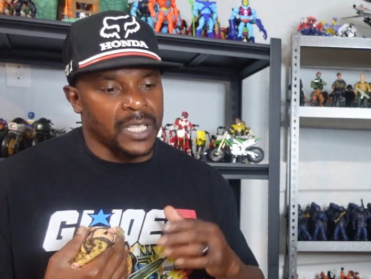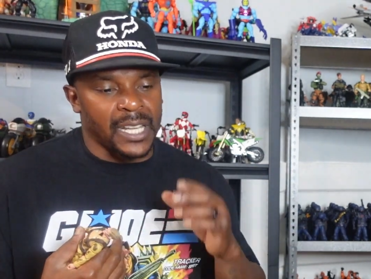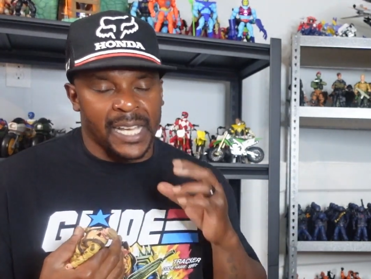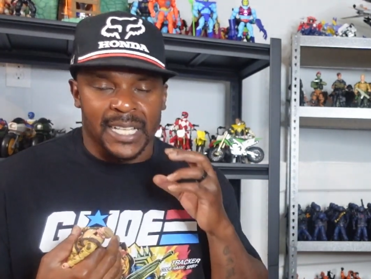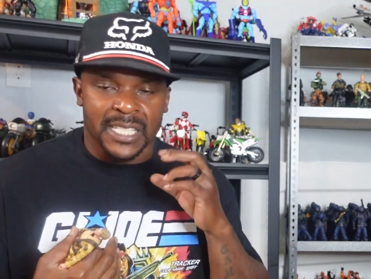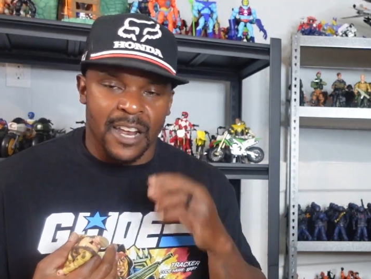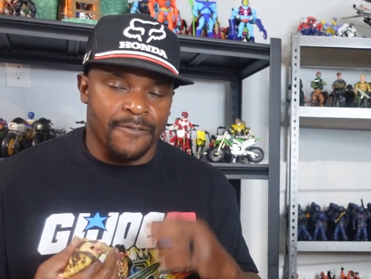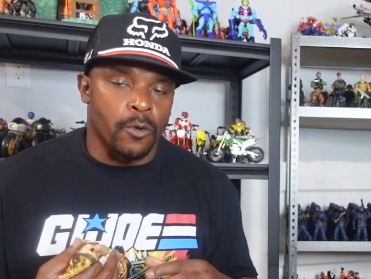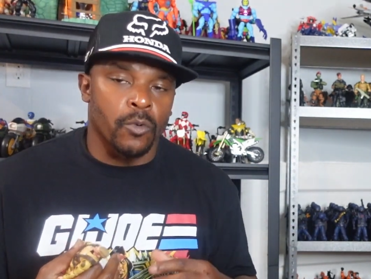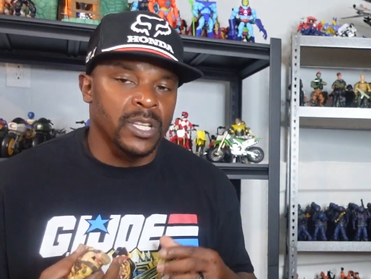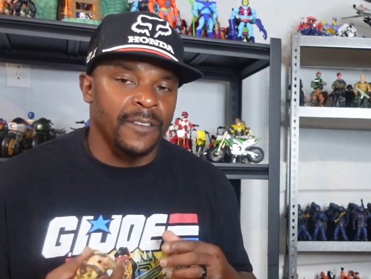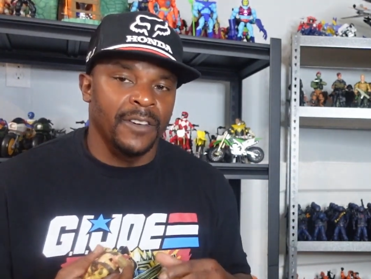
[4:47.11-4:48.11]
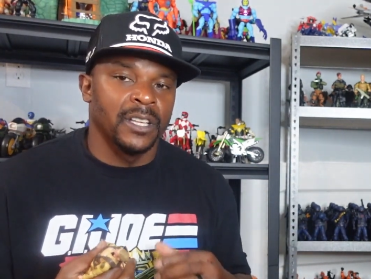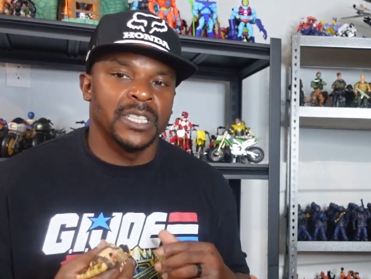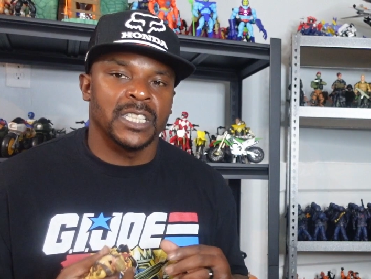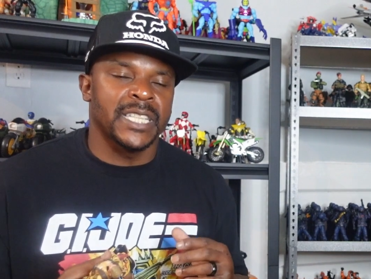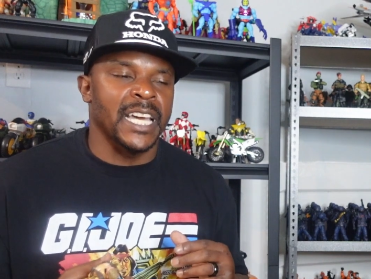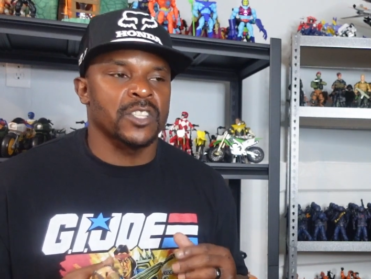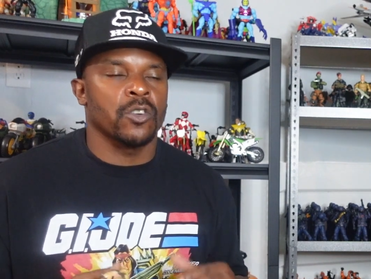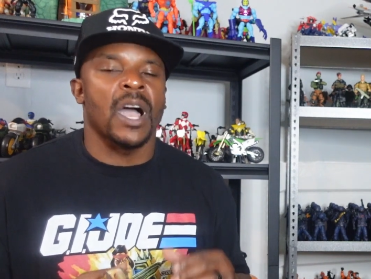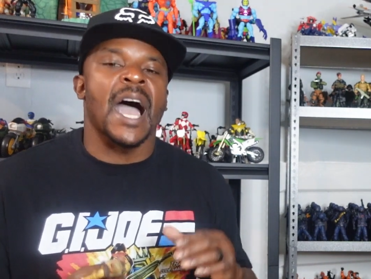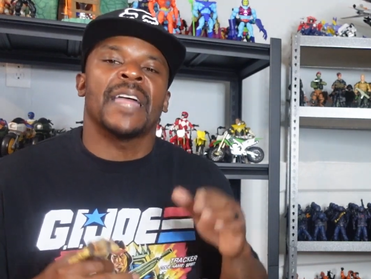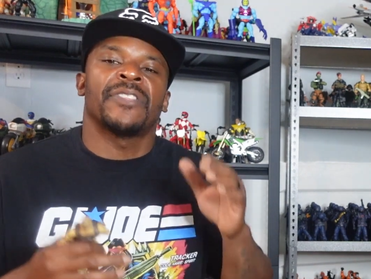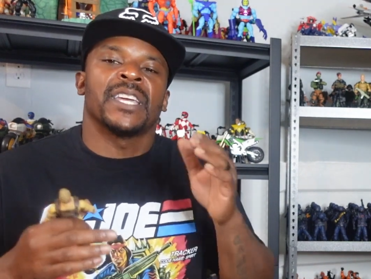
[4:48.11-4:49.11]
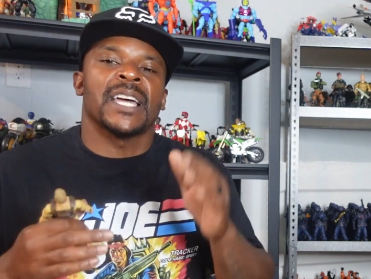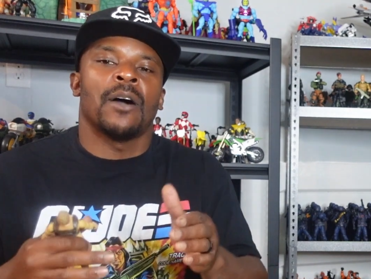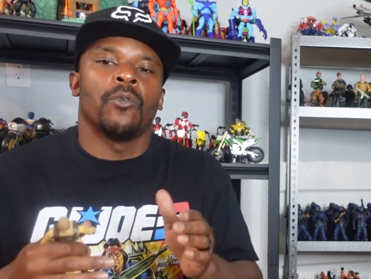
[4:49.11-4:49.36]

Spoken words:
And like I said, if I'm really feeling this Destro, I think I